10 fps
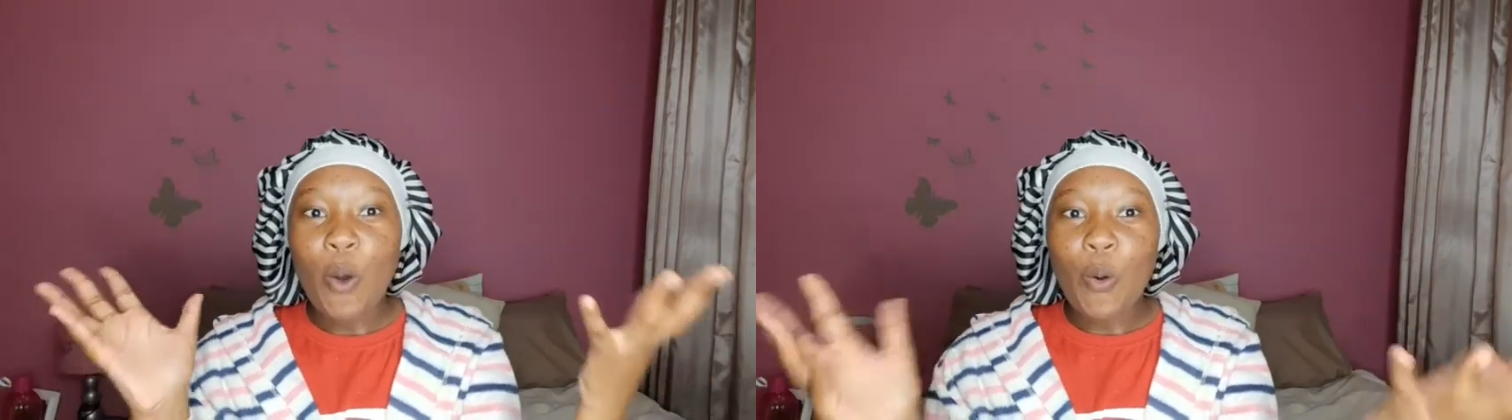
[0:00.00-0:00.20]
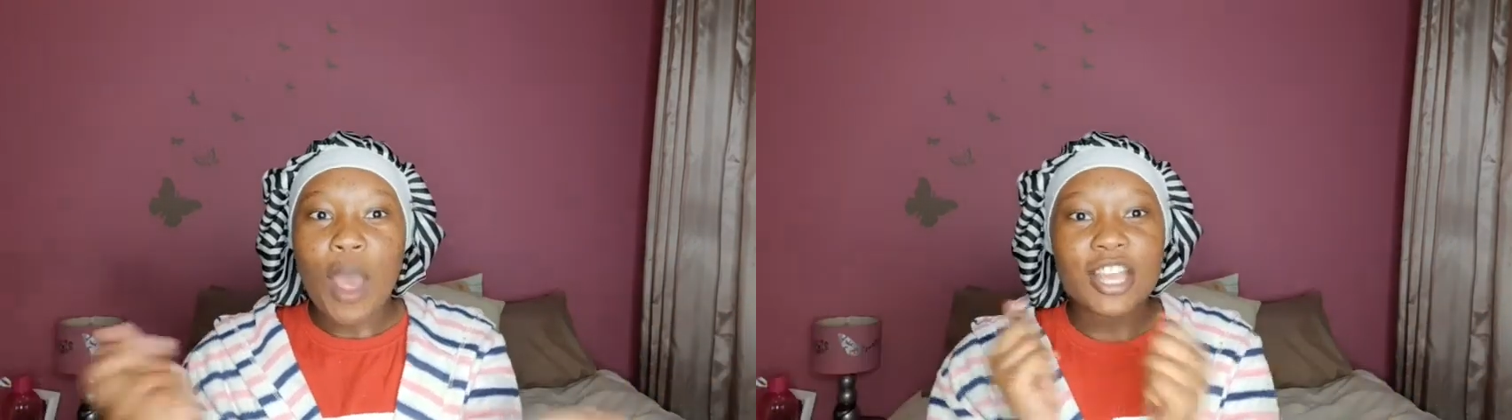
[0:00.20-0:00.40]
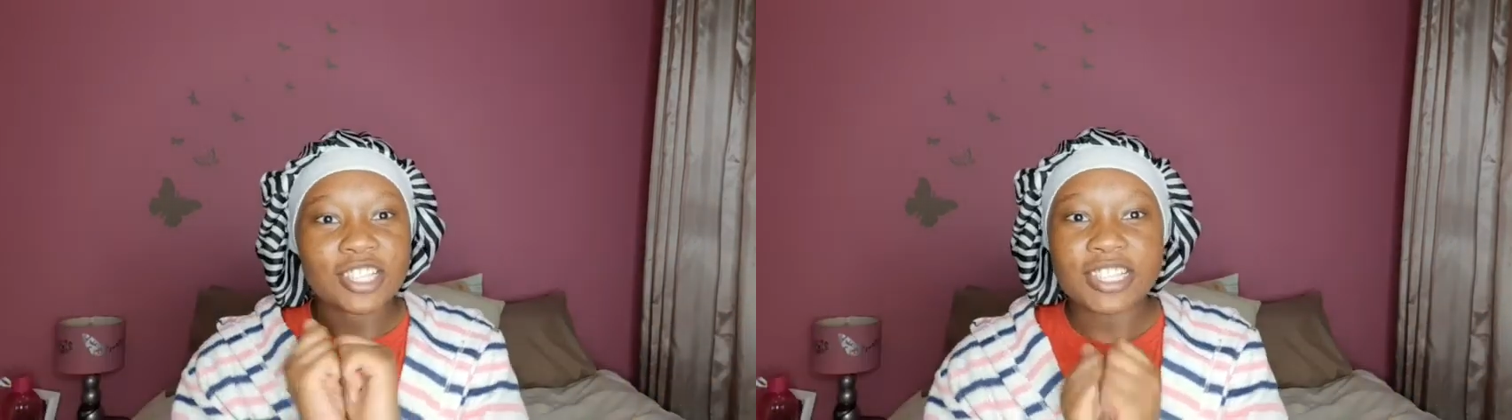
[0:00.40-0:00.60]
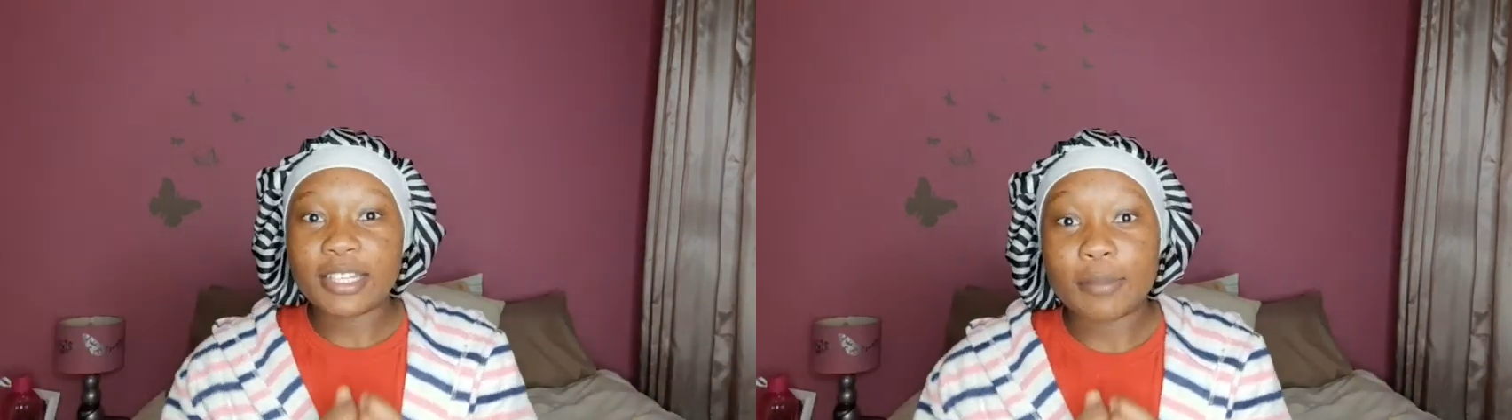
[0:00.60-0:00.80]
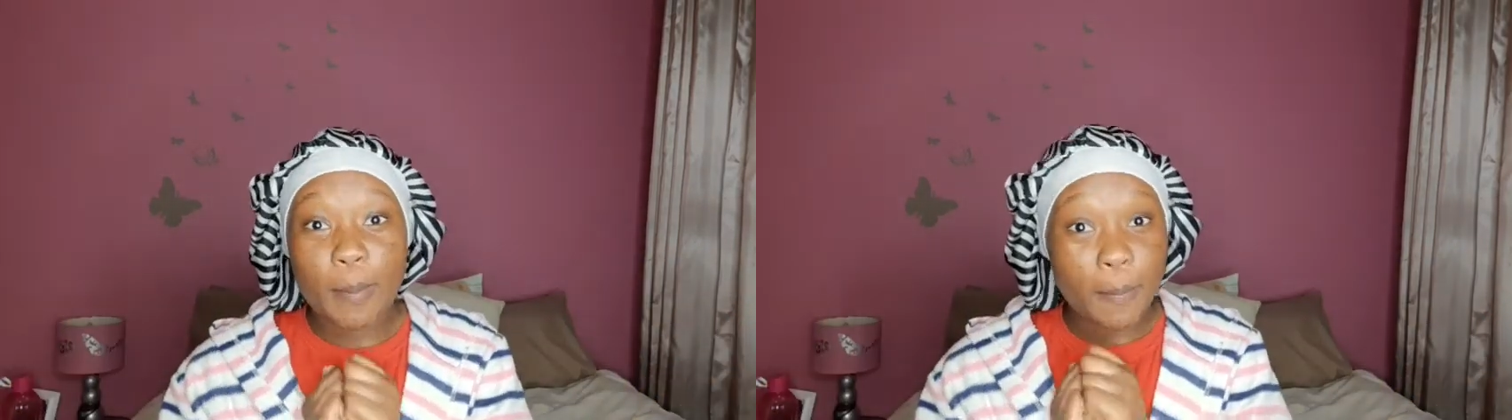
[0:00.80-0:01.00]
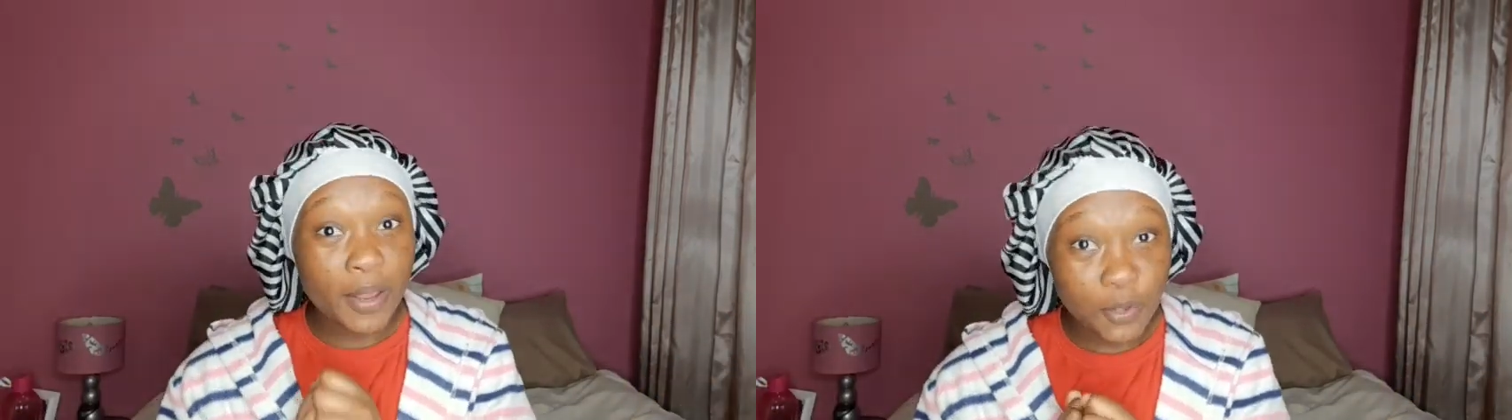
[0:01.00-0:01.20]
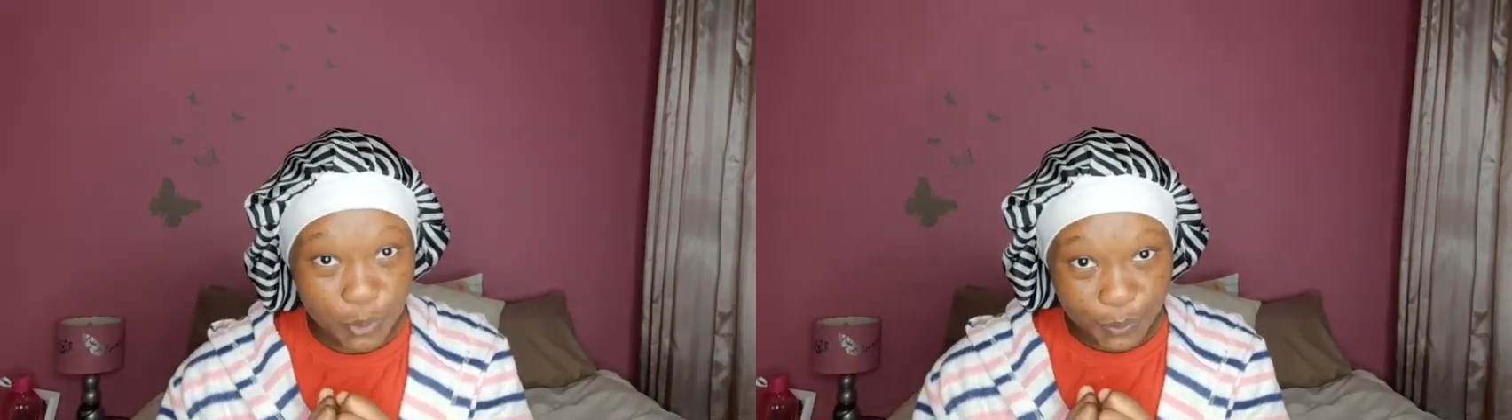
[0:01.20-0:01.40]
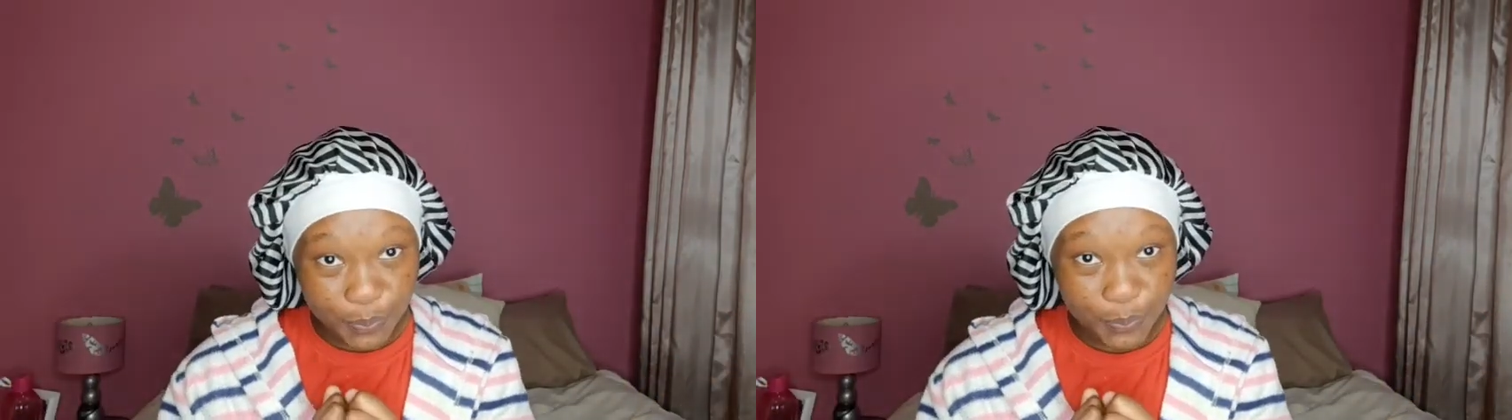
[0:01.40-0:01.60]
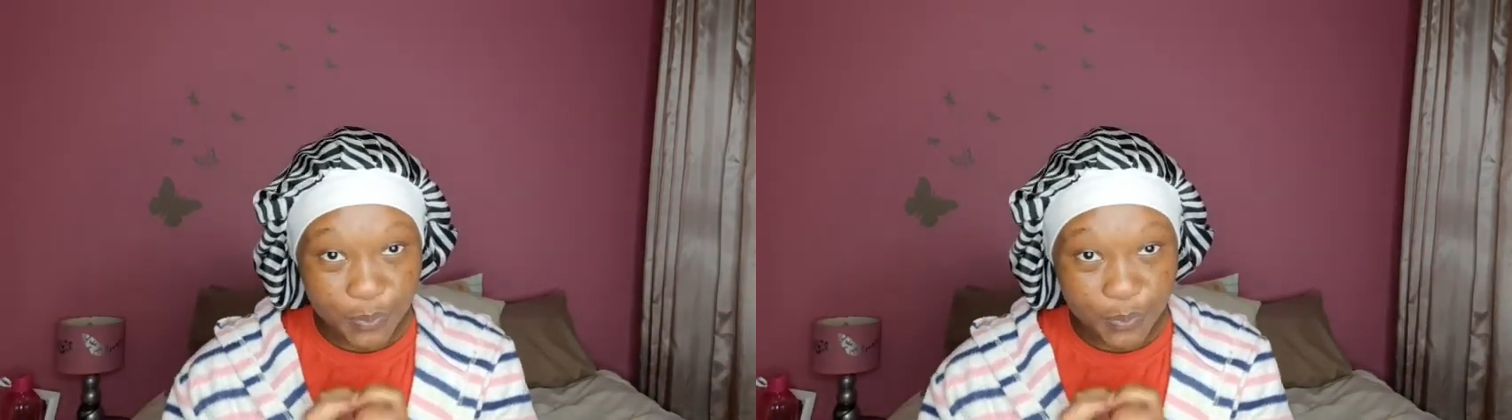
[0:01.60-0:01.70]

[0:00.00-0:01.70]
We're actually in my bedroom.